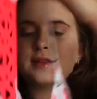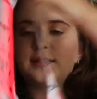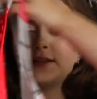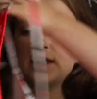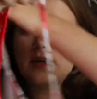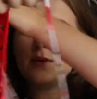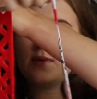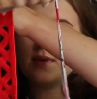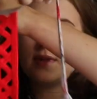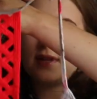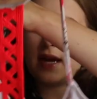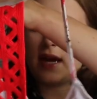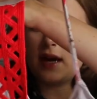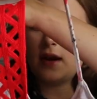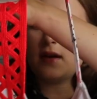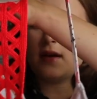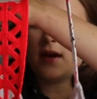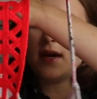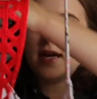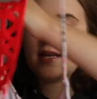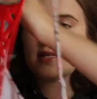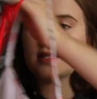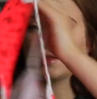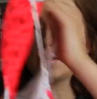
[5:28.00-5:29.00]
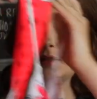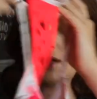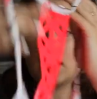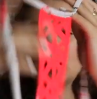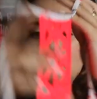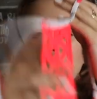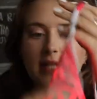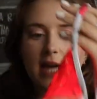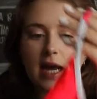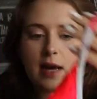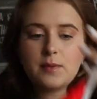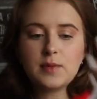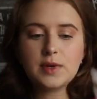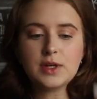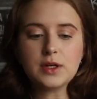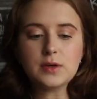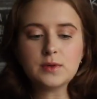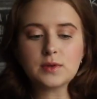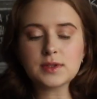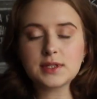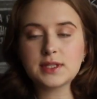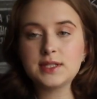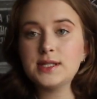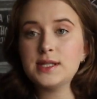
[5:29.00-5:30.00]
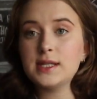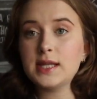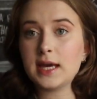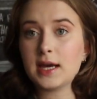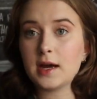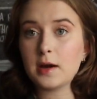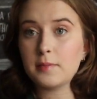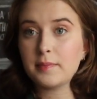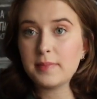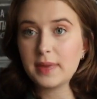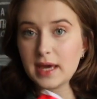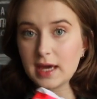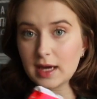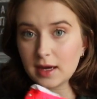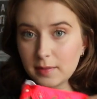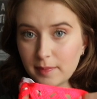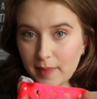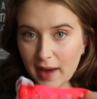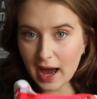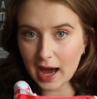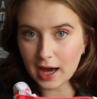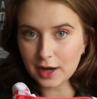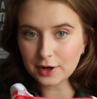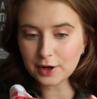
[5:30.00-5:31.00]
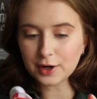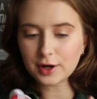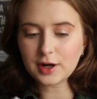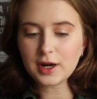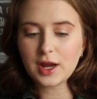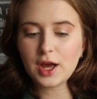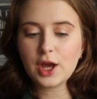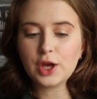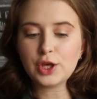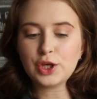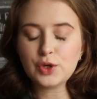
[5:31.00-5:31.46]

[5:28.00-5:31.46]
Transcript: thing with Aerie is a lot of time when you will see like a pink pattern,